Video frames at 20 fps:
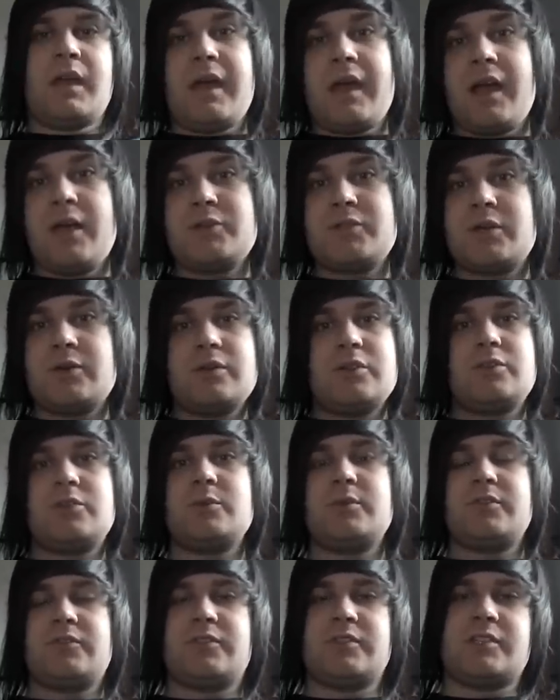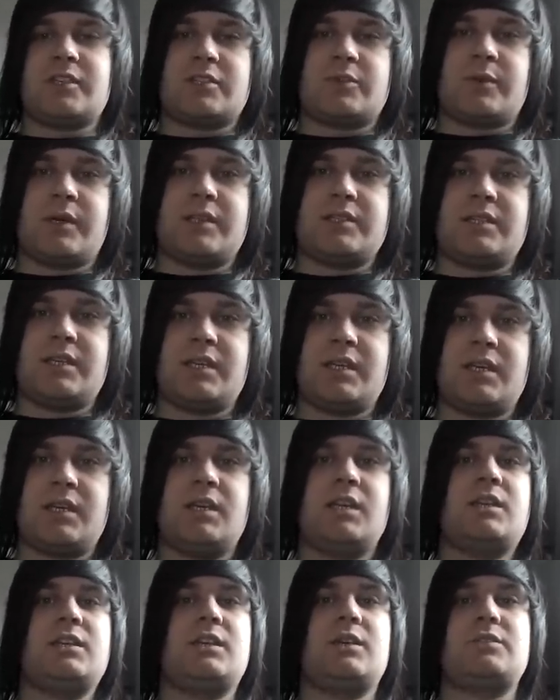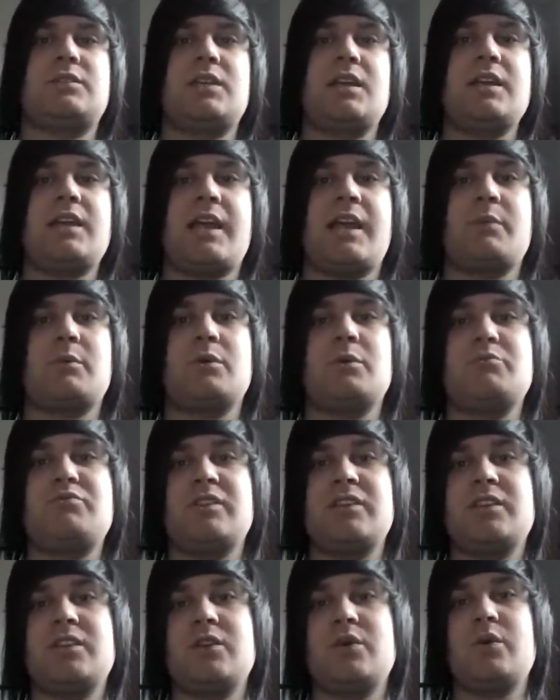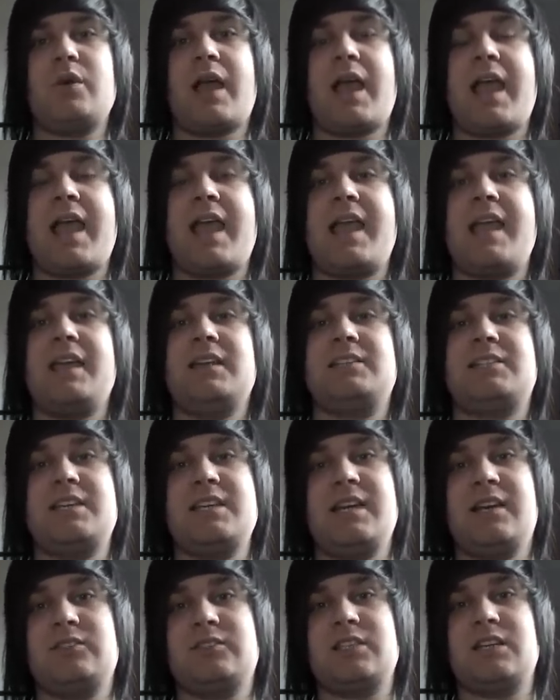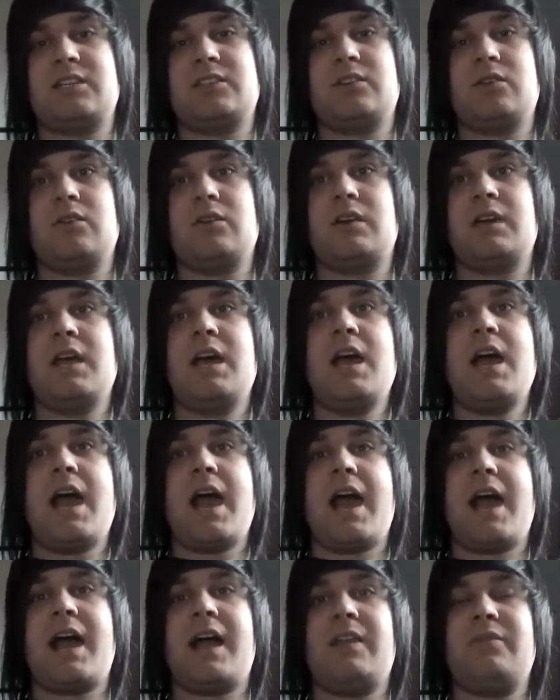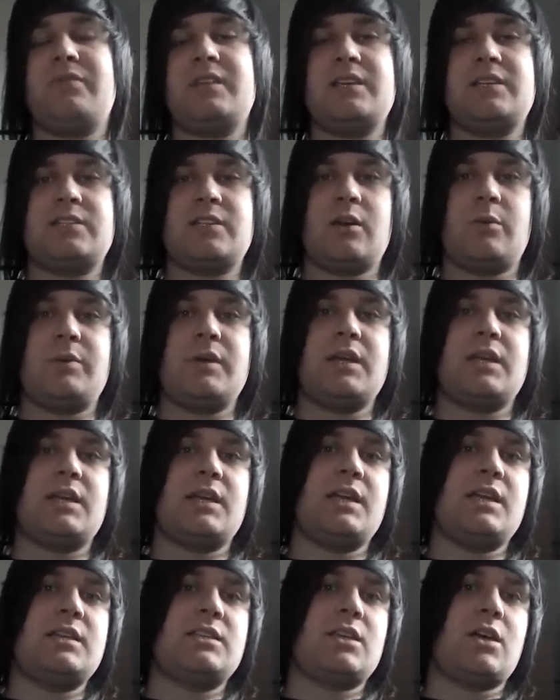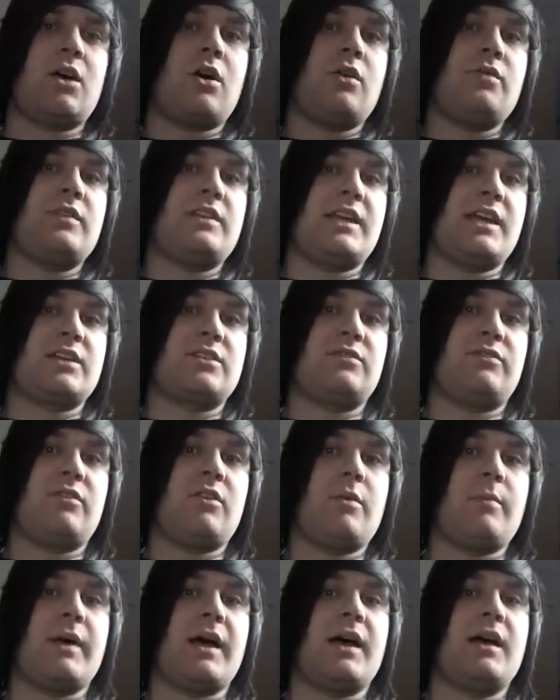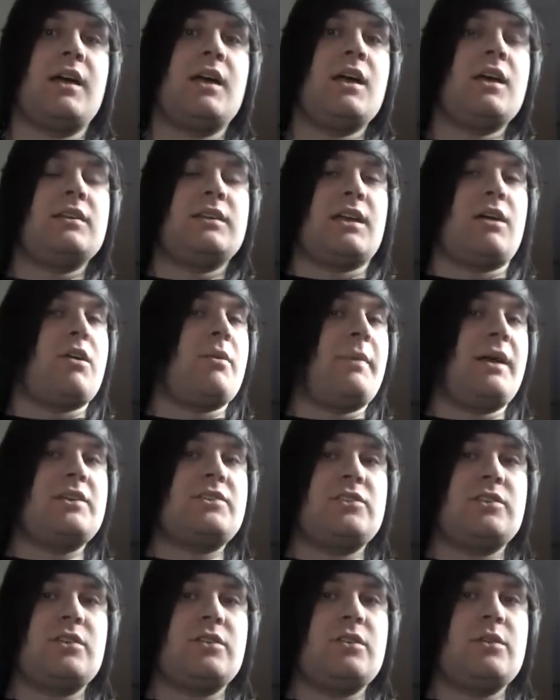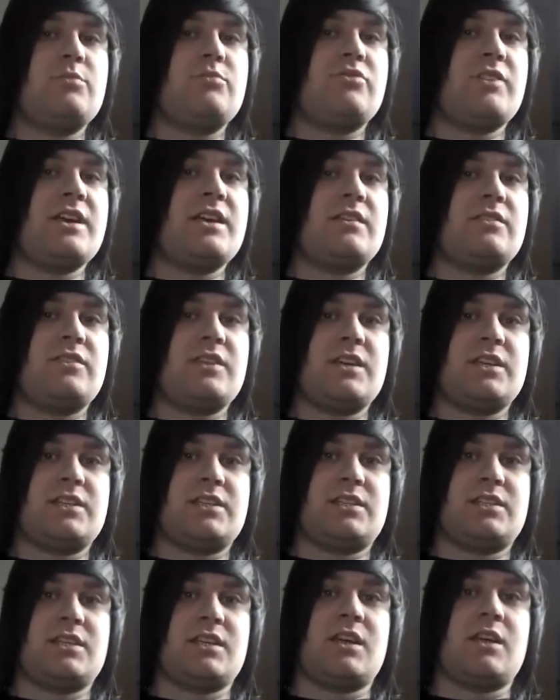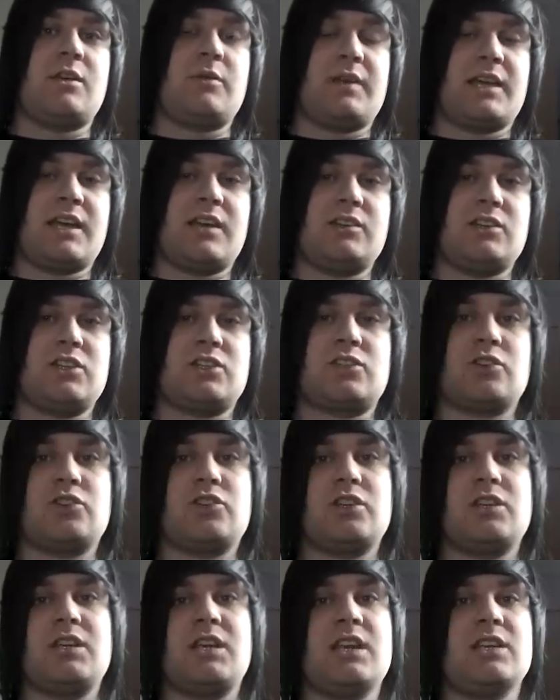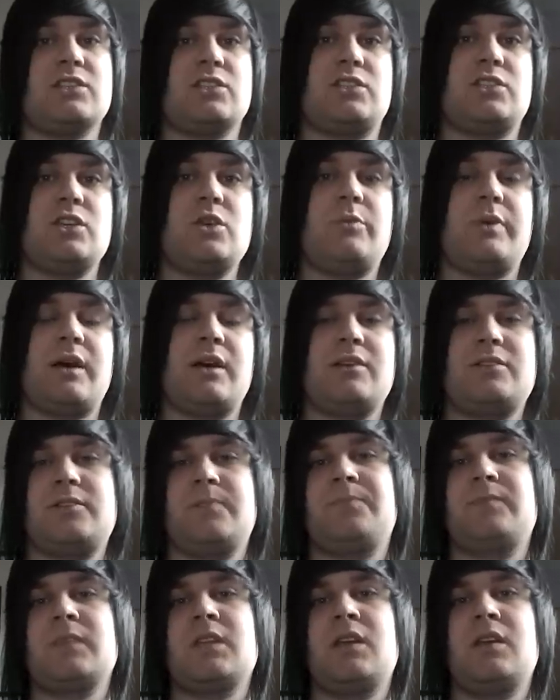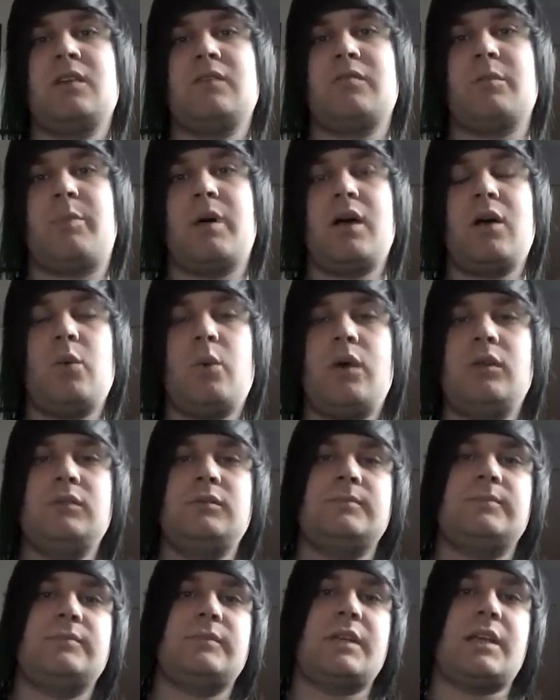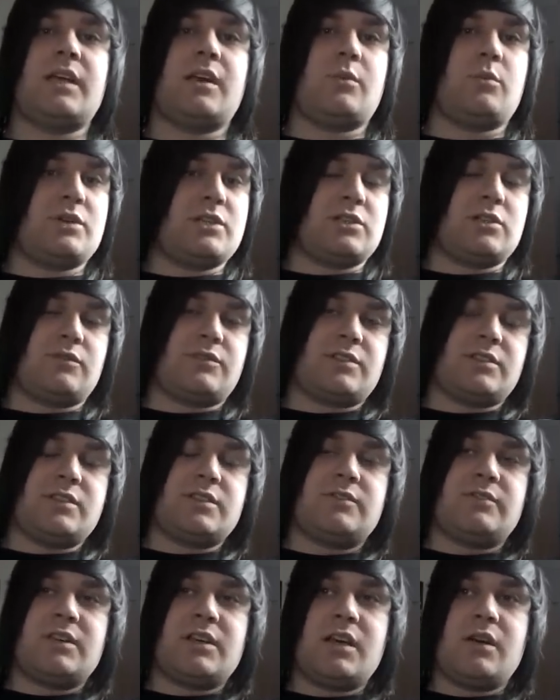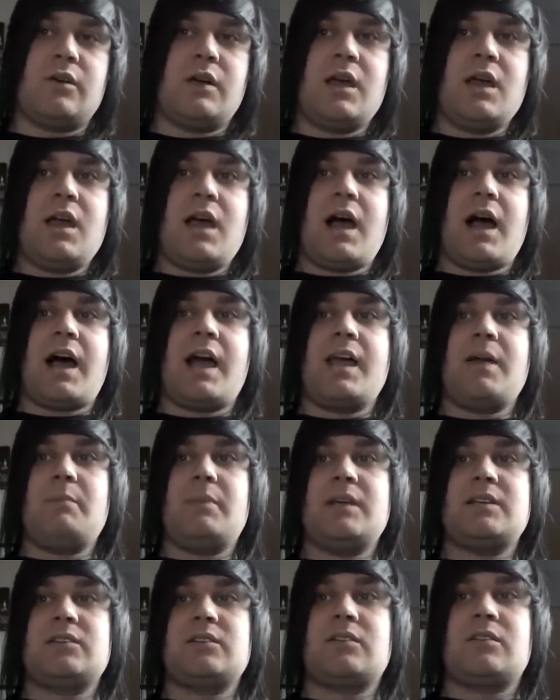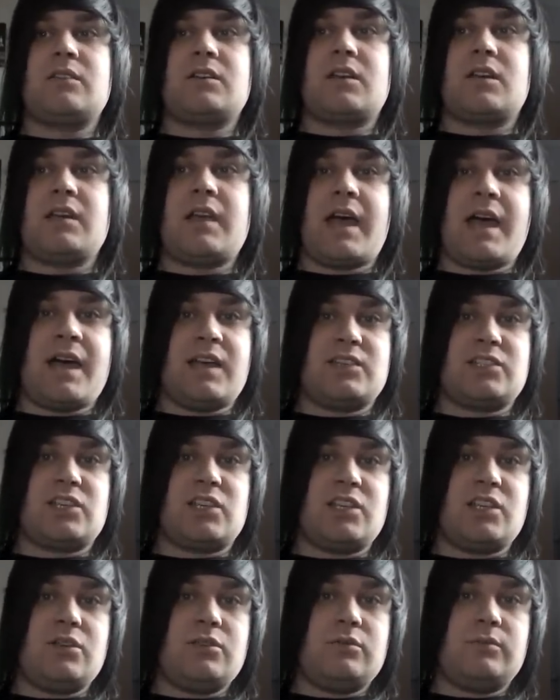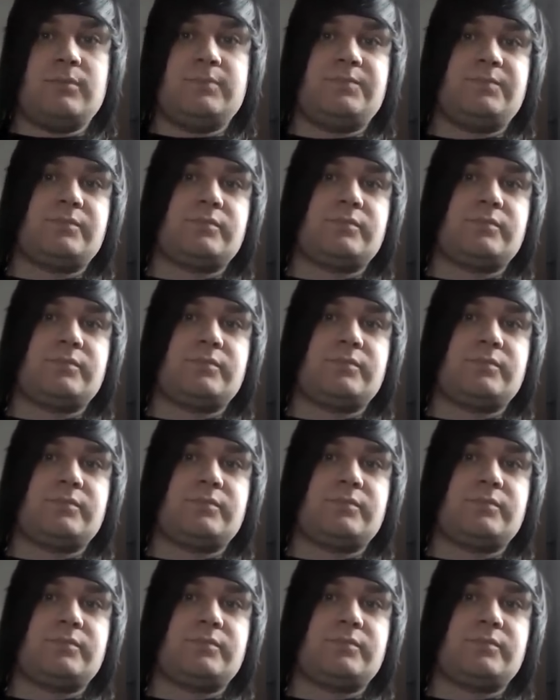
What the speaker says: How's it going, YouTube? It's FuzzyXYZ here. Now today I'm going to bring you a TLC talk, and this topic is on the next format. Now I'm actually going to break this kind of discussion into two parts. For part one, which is obviously this video, I am basically going to ask you